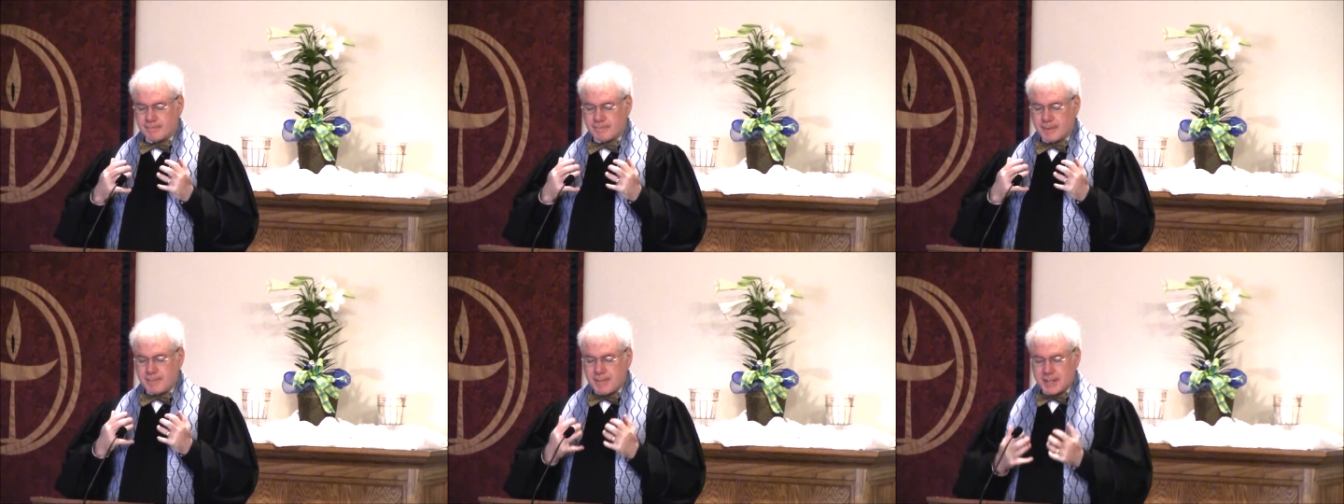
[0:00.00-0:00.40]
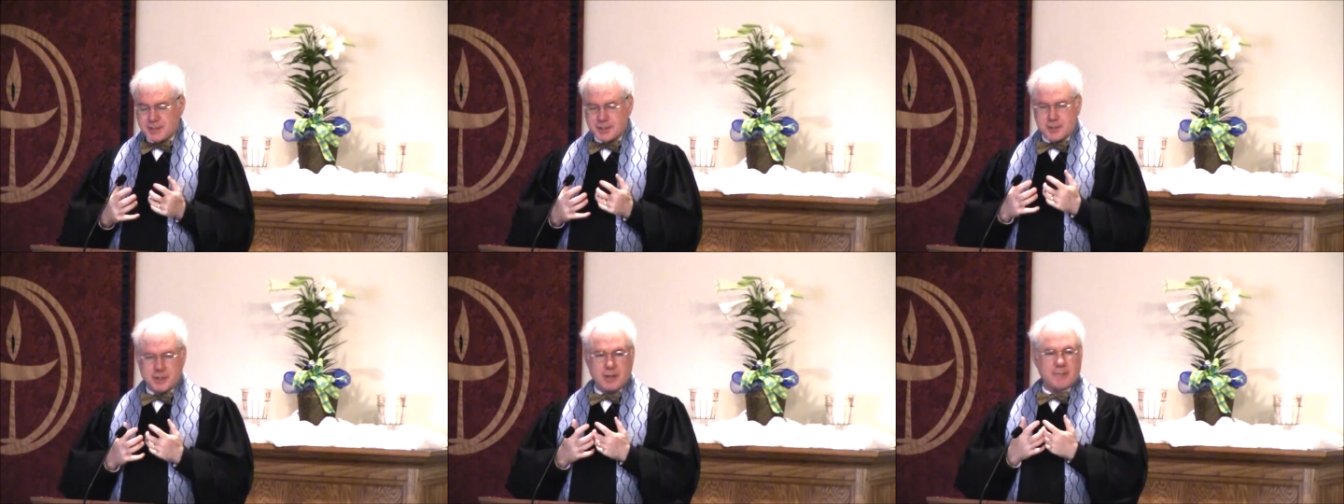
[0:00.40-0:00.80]
the
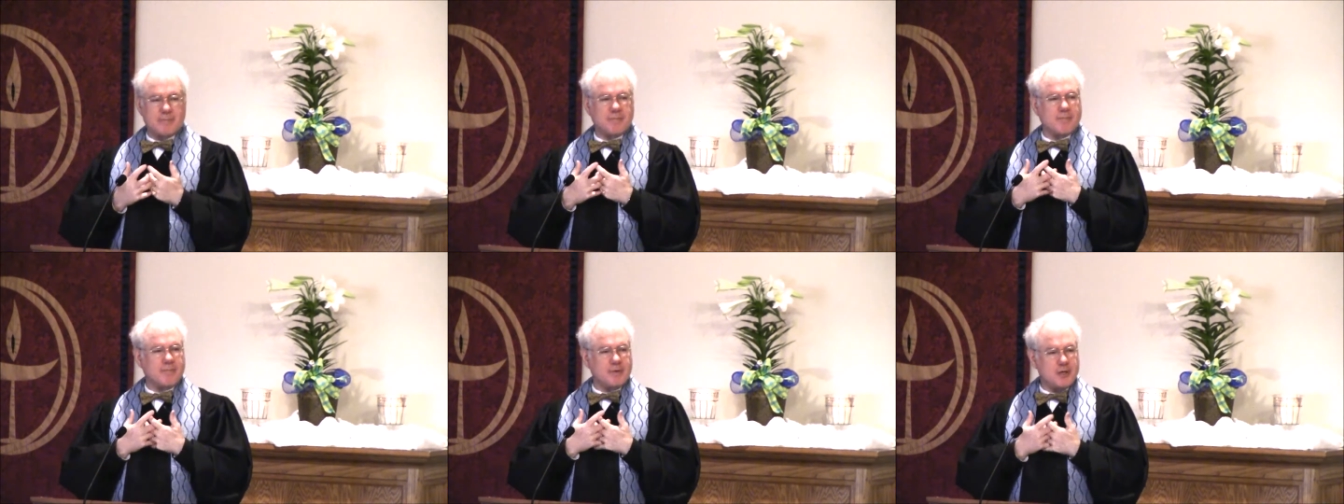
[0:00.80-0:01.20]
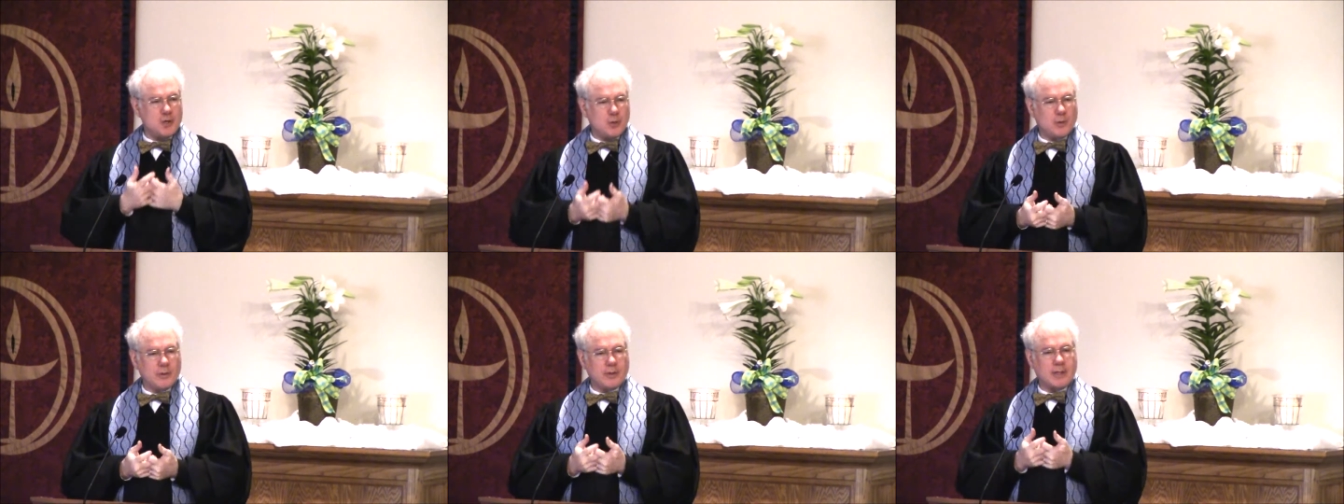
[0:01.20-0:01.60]
message of
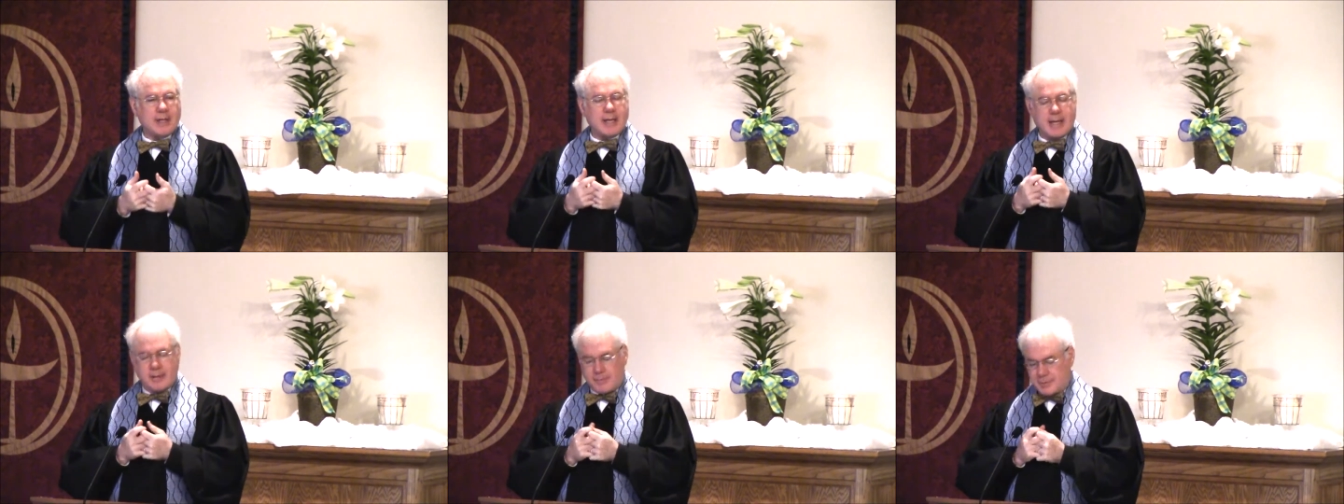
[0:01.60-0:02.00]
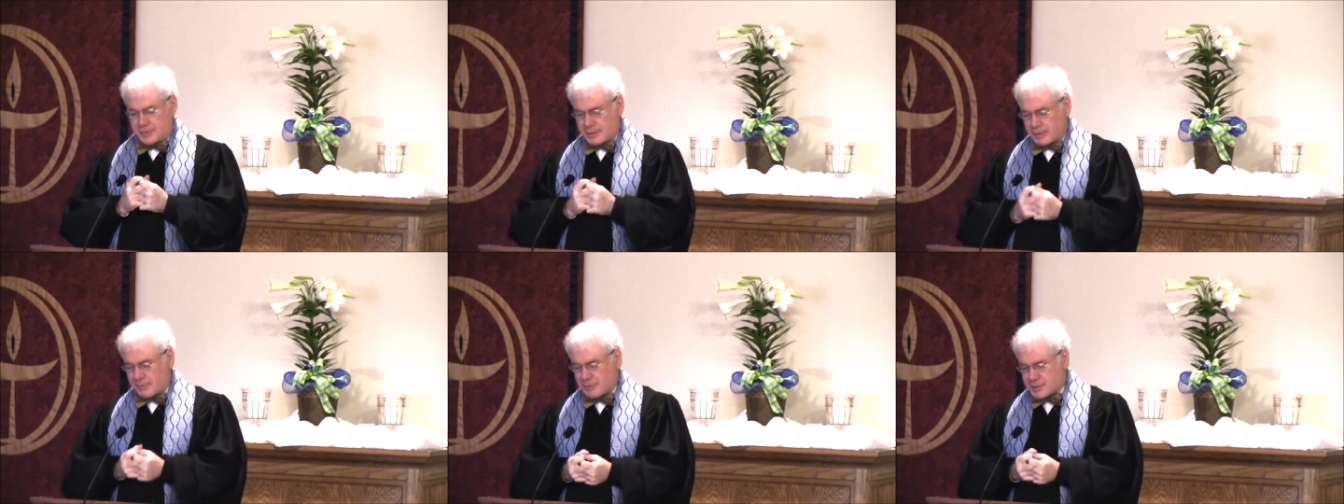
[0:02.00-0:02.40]
renewal and
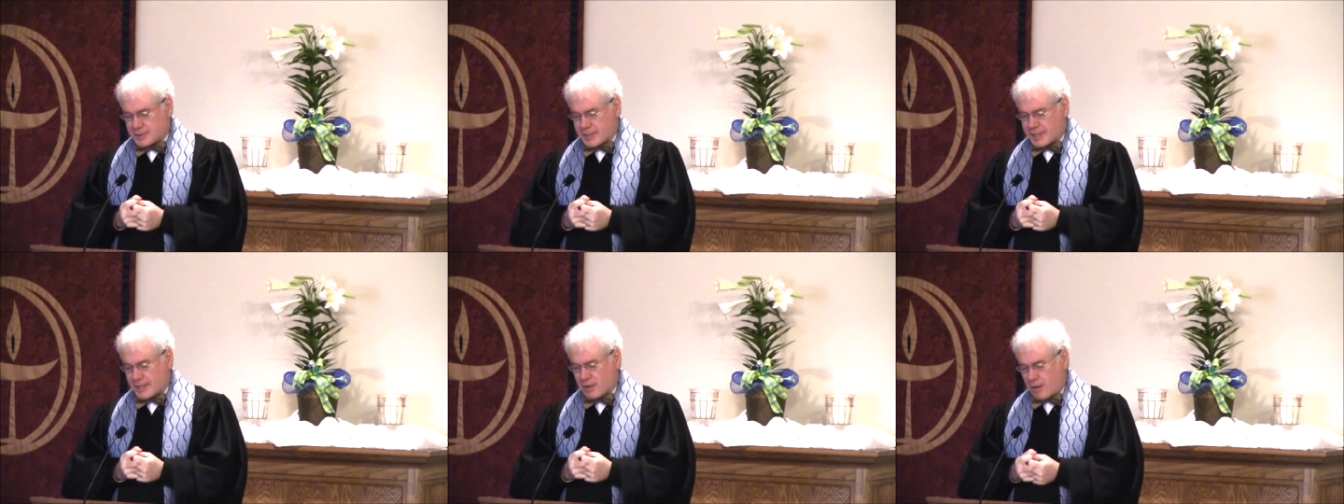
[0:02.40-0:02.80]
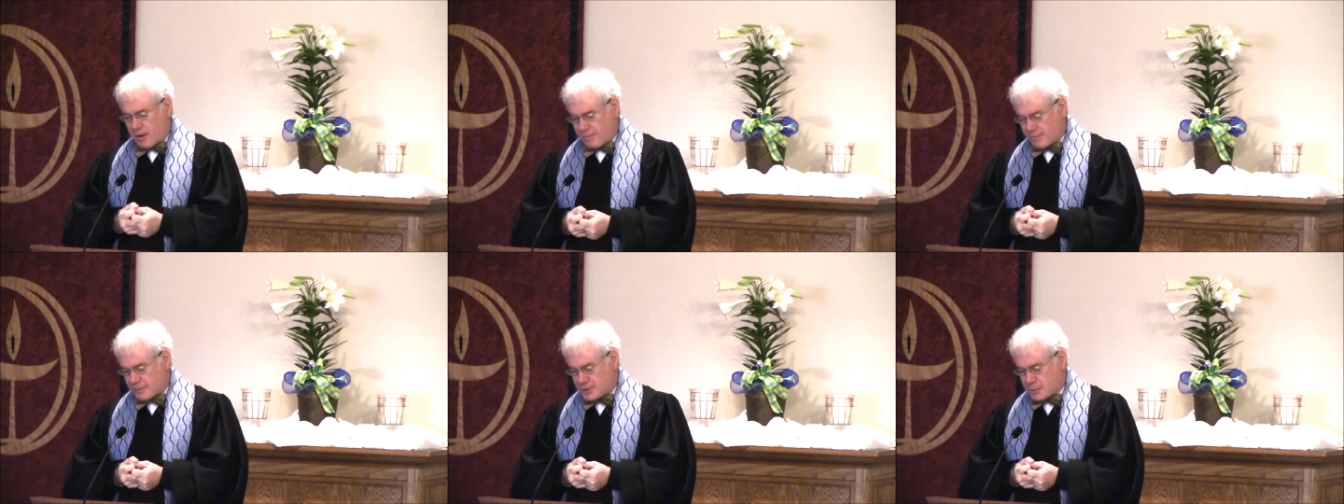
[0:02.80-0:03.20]
deliverance that he
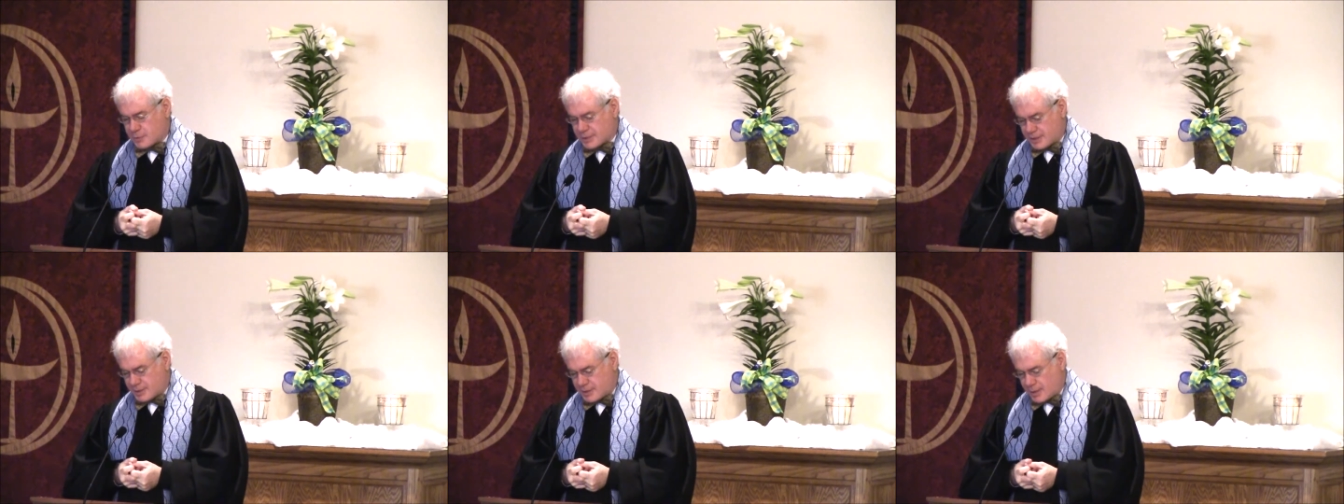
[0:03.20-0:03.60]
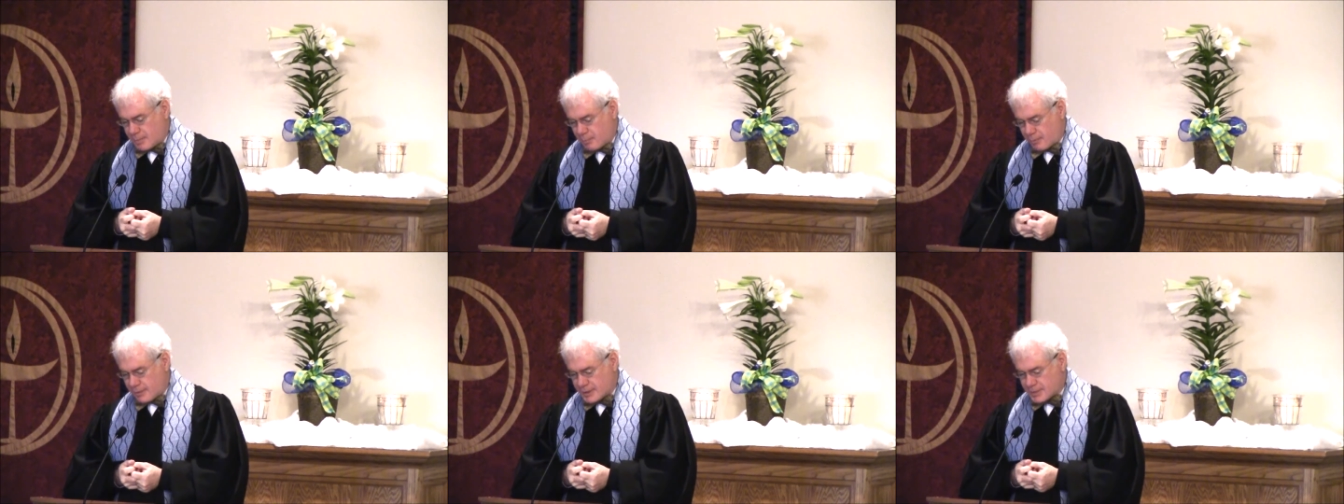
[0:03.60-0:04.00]
offered to his
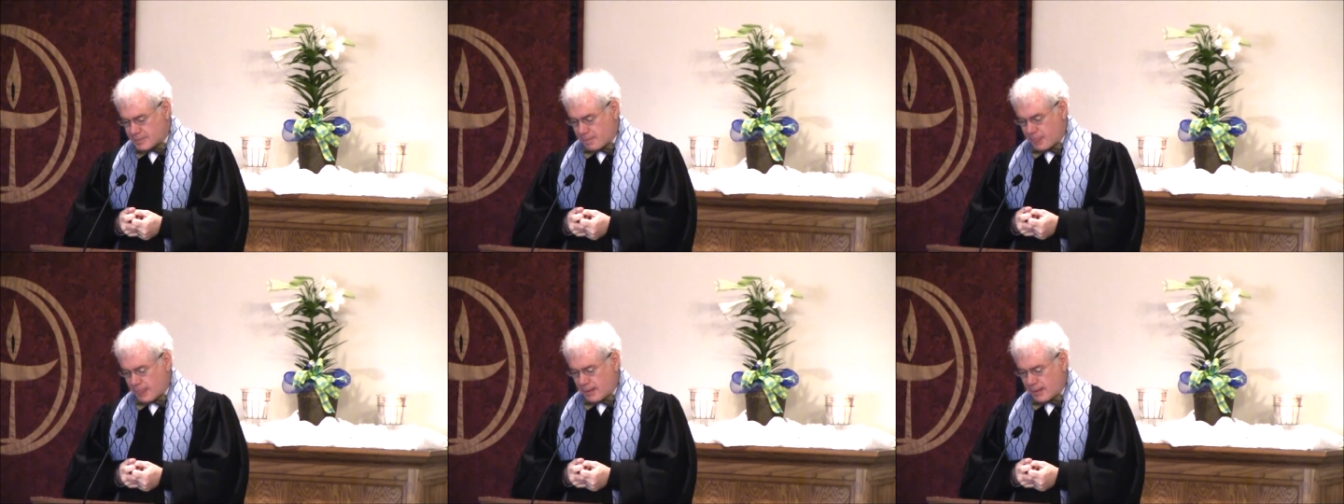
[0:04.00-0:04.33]
contemporaries